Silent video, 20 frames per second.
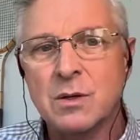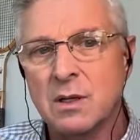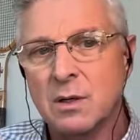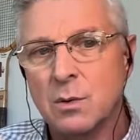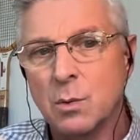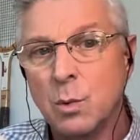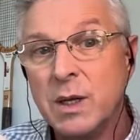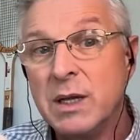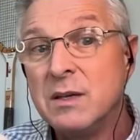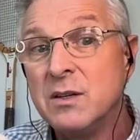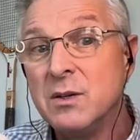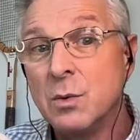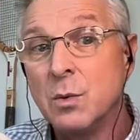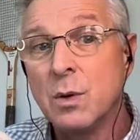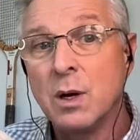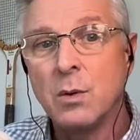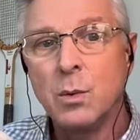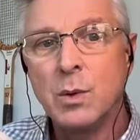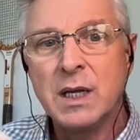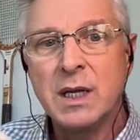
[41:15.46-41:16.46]
we do
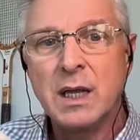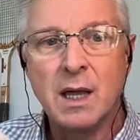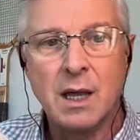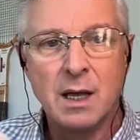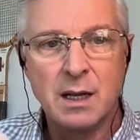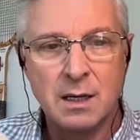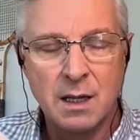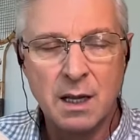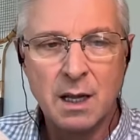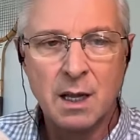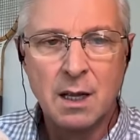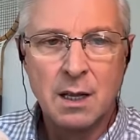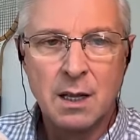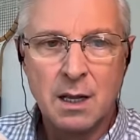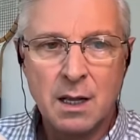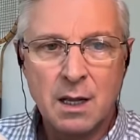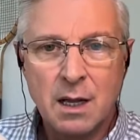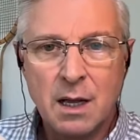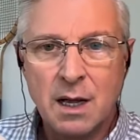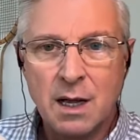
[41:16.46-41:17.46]
what we can
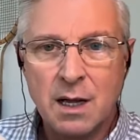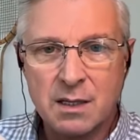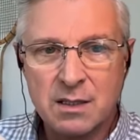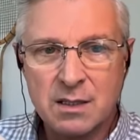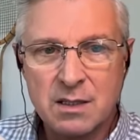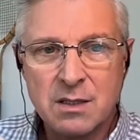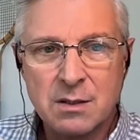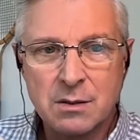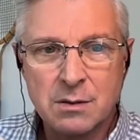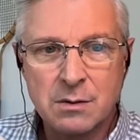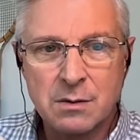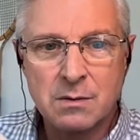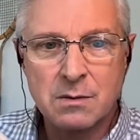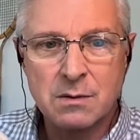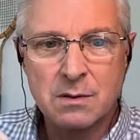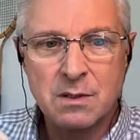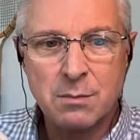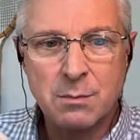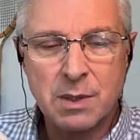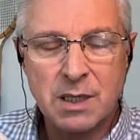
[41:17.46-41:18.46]
to
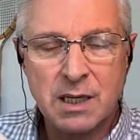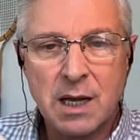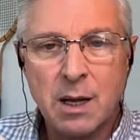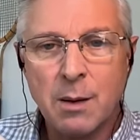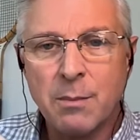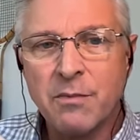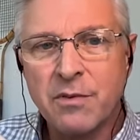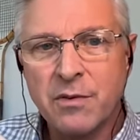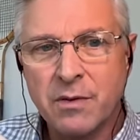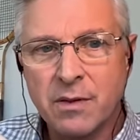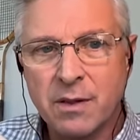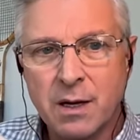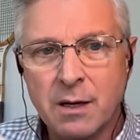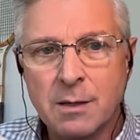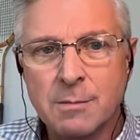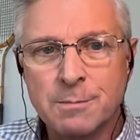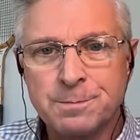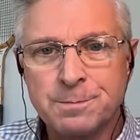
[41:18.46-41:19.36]
be helpful there.